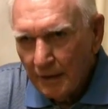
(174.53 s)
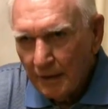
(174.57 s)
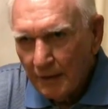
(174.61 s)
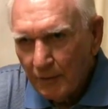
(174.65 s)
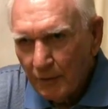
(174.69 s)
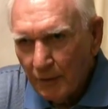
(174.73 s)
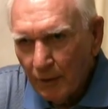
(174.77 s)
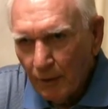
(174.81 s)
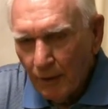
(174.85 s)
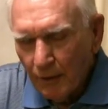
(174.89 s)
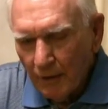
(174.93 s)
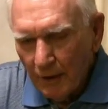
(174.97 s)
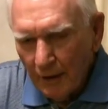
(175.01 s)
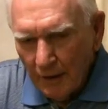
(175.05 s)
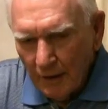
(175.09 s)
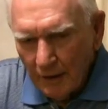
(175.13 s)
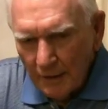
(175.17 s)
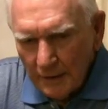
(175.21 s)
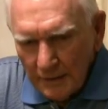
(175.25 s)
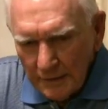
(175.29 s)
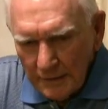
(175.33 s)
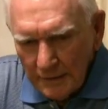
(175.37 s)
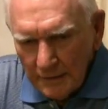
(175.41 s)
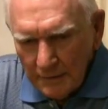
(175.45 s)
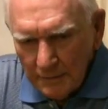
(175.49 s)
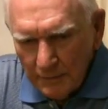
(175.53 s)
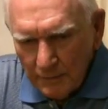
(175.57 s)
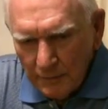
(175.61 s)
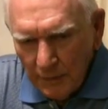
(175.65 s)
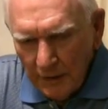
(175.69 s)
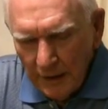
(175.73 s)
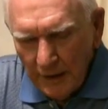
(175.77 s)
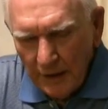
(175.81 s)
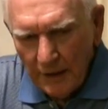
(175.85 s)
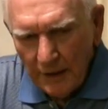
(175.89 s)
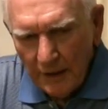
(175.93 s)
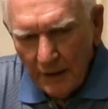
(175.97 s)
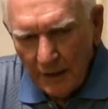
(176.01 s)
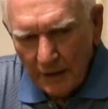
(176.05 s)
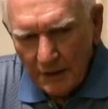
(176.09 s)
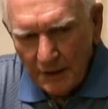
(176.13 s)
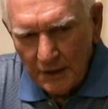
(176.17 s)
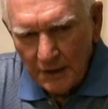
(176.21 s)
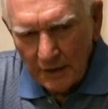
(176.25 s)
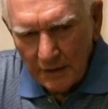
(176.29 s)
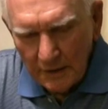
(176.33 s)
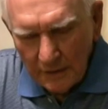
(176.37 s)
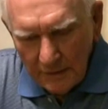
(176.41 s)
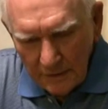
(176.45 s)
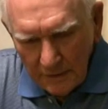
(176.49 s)
for
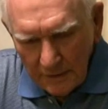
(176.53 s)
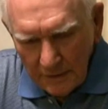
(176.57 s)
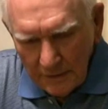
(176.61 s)
pre-induction